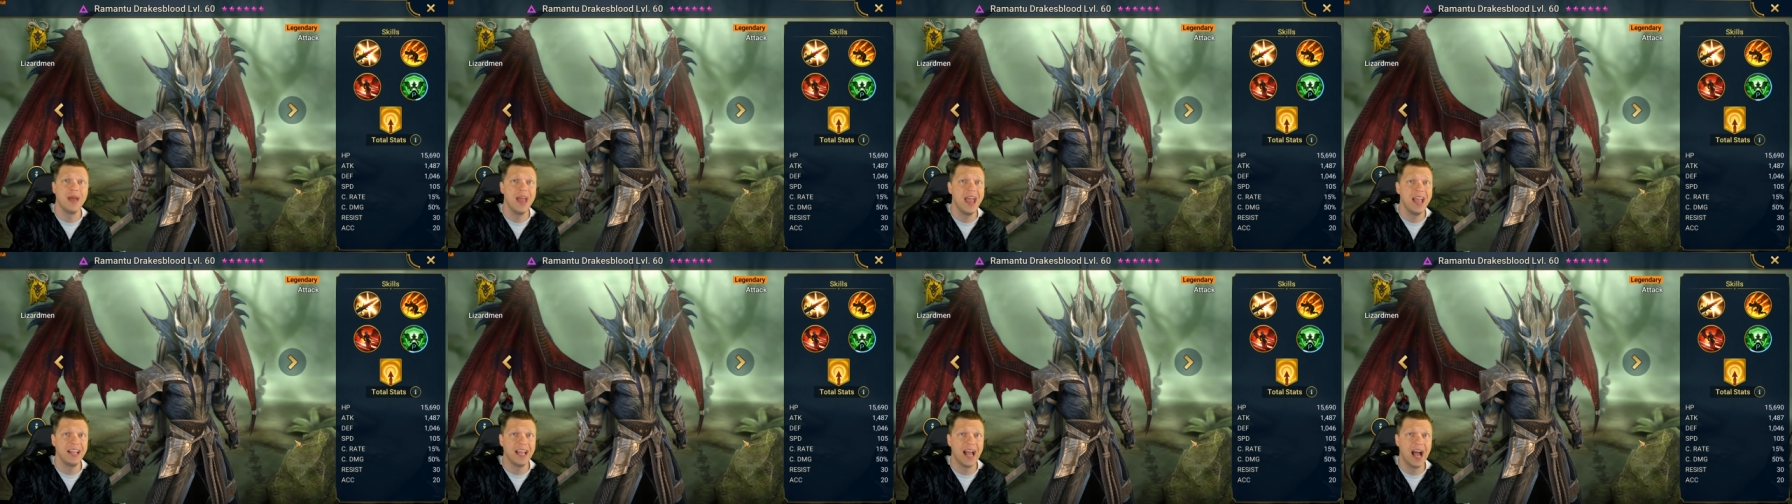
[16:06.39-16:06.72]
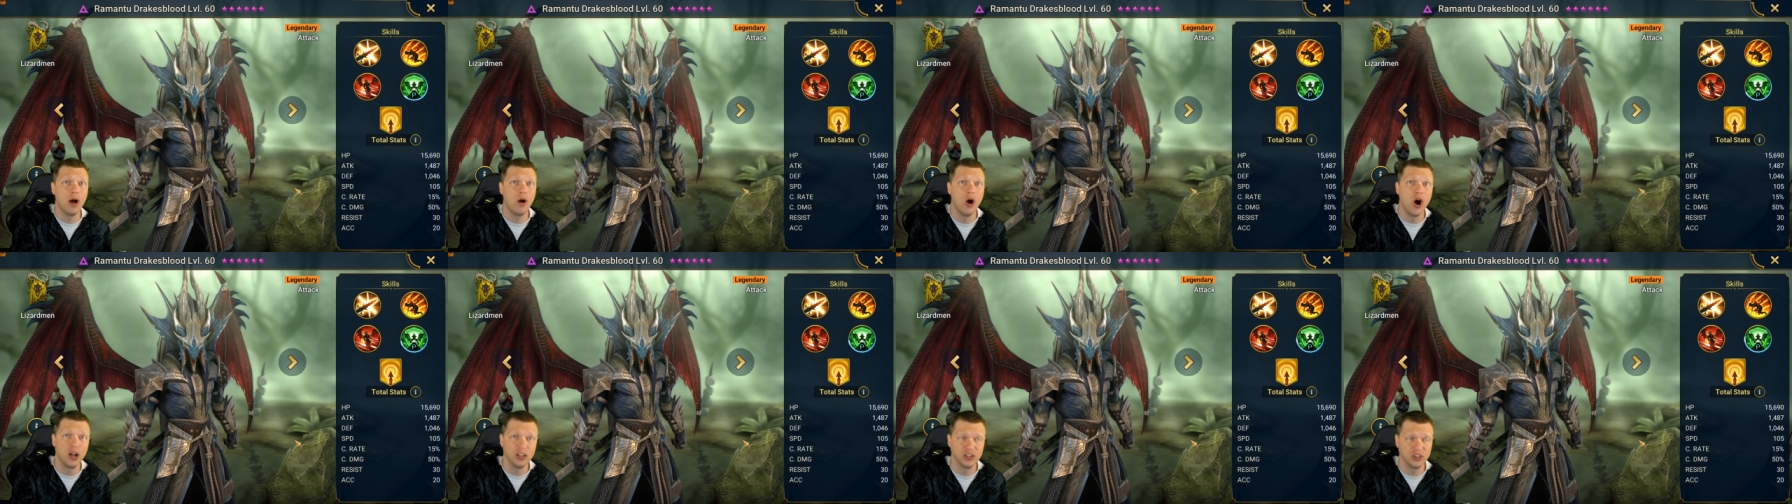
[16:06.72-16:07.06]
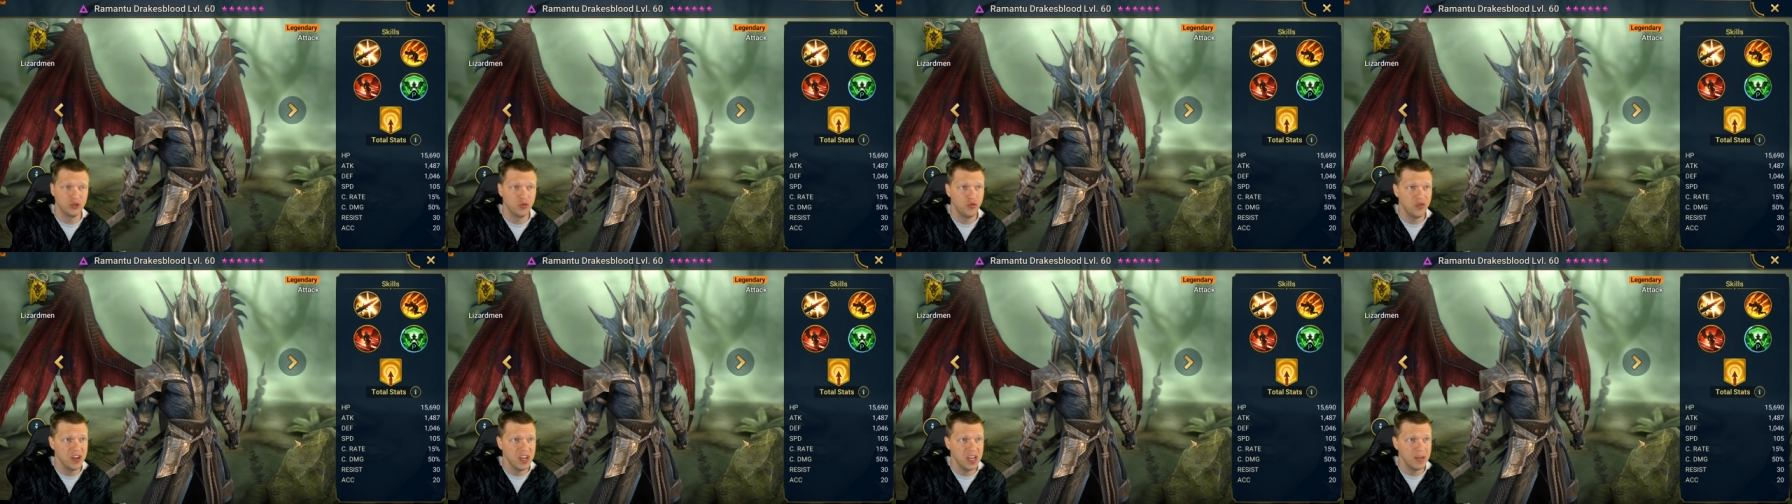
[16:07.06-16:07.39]
hang out on
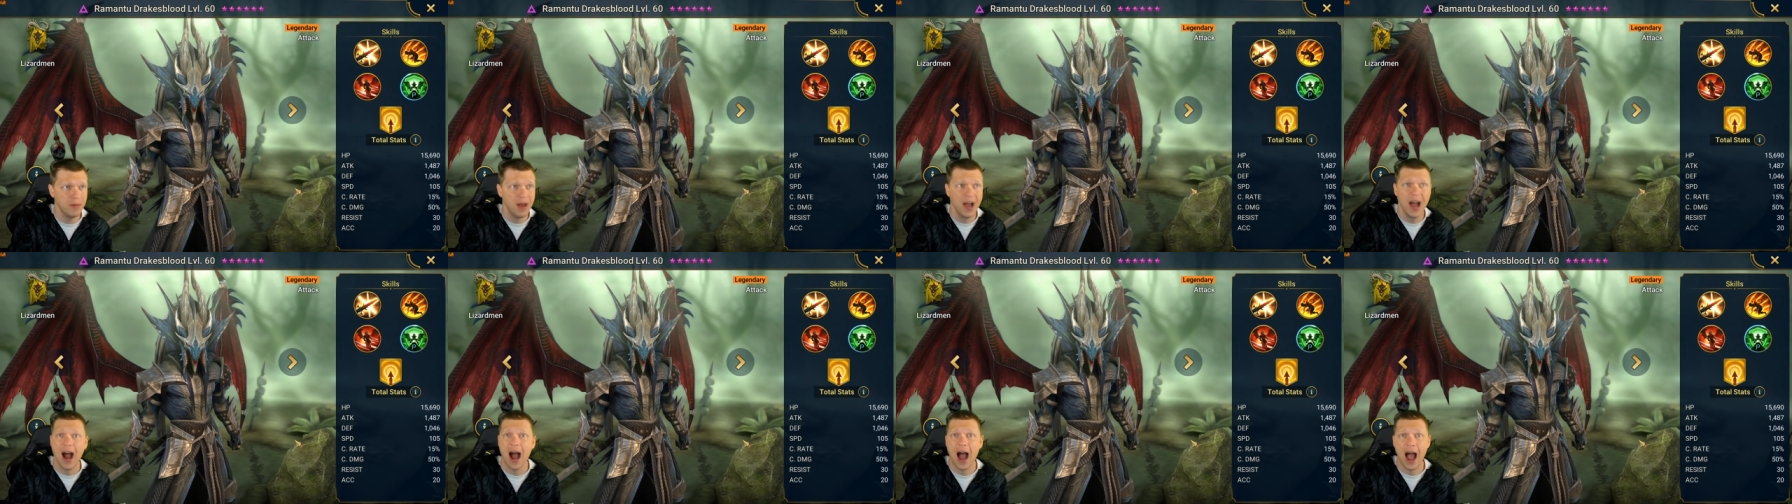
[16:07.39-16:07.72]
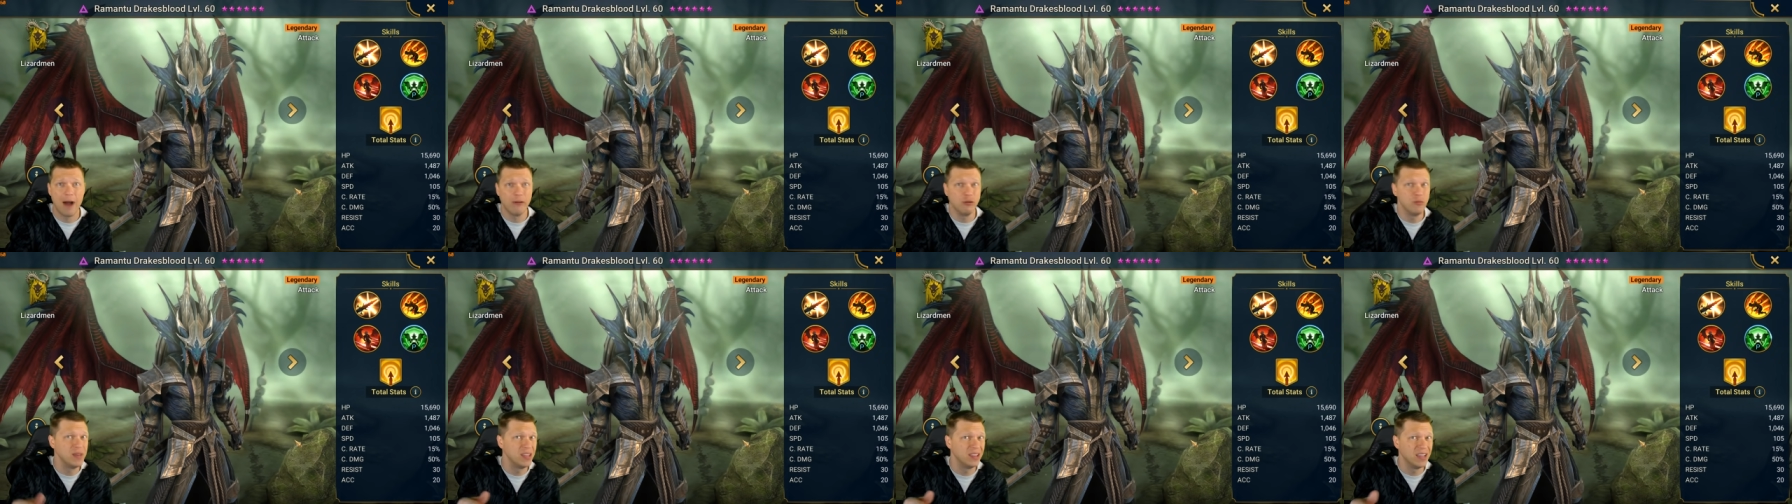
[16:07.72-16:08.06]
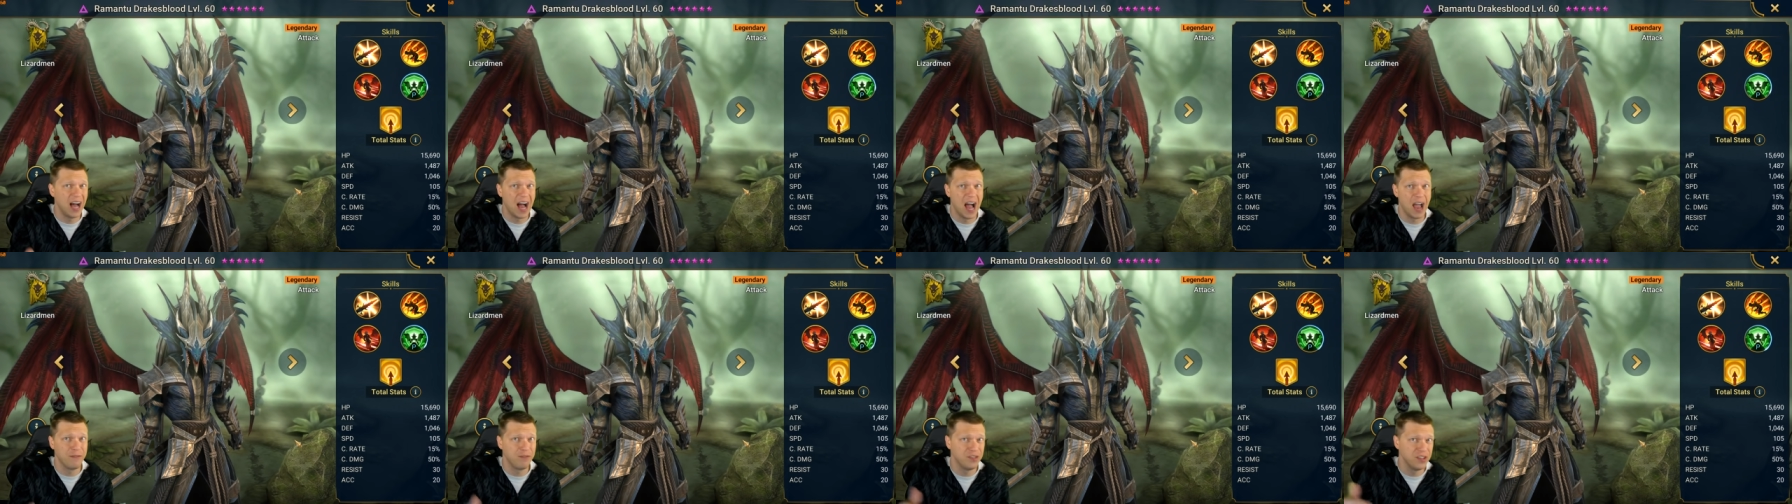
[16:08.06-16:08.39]
stream, I will be
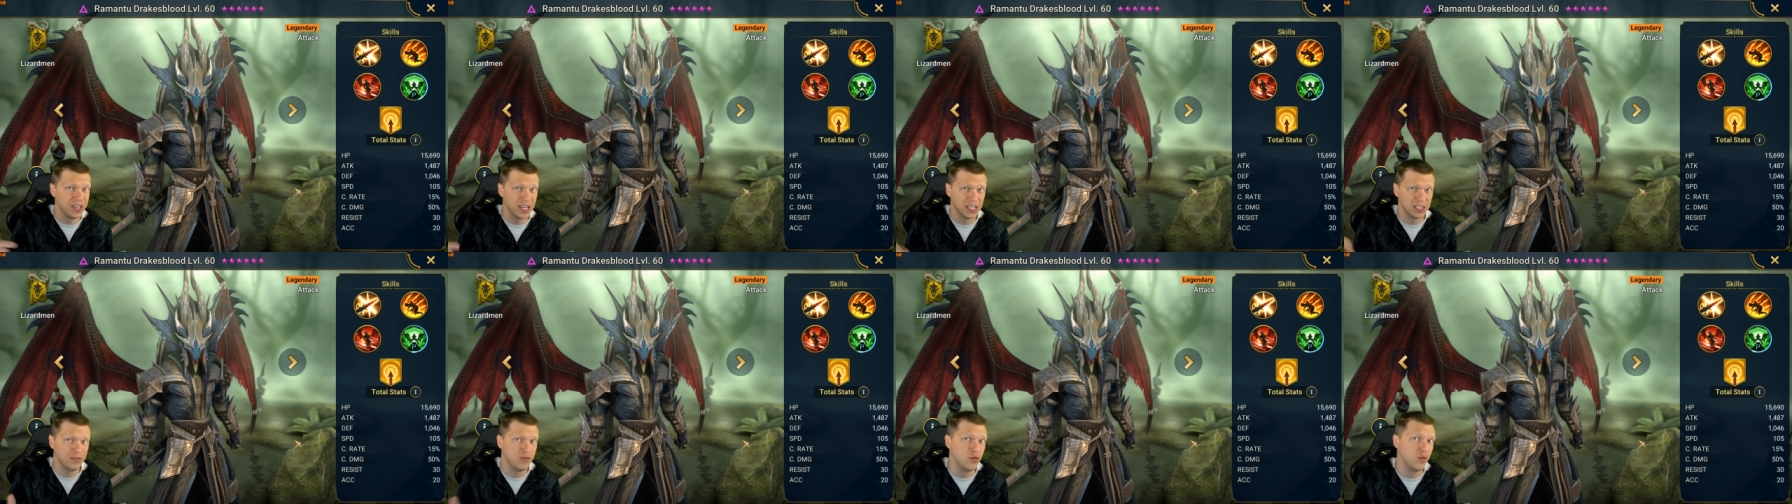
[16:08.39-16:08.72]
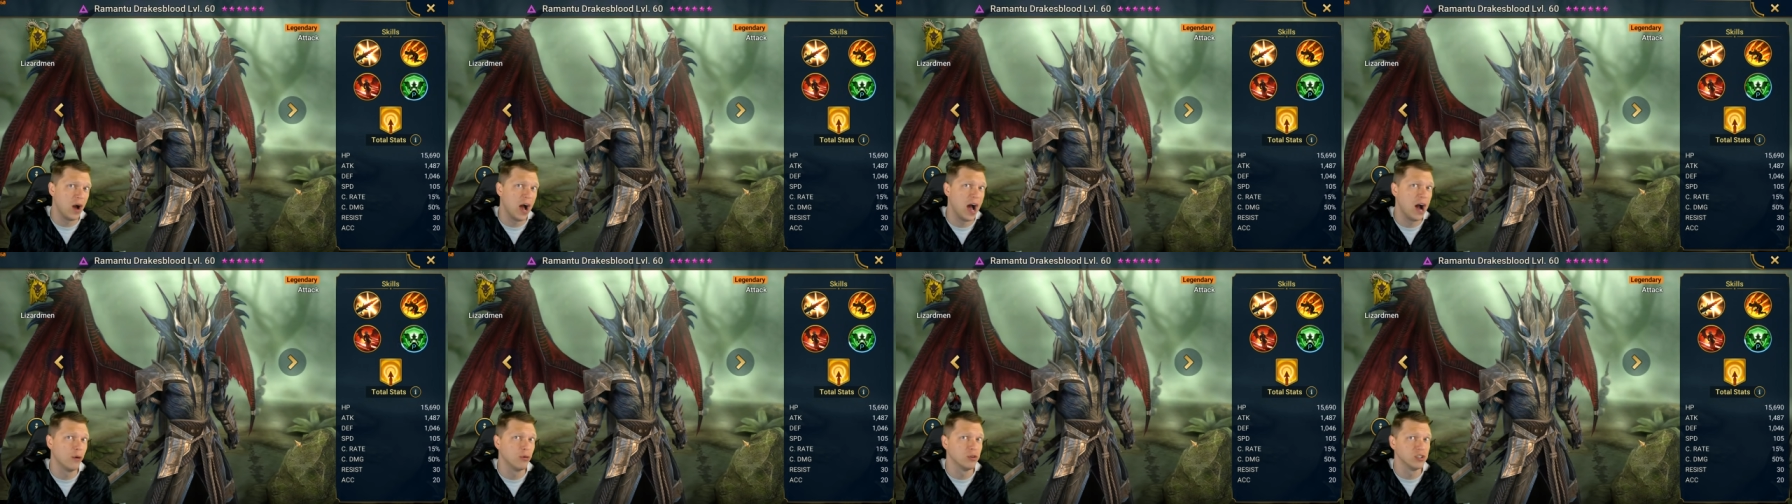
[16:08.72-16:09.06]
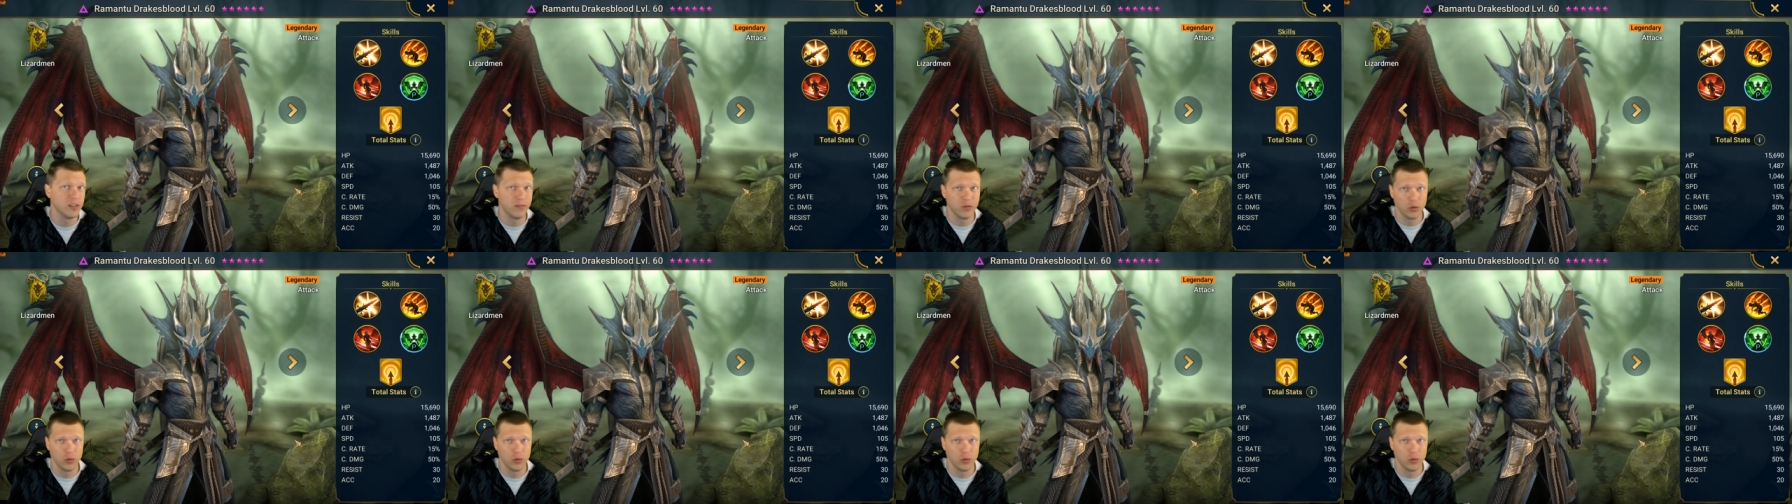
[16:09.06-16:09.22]
live for the next few hours.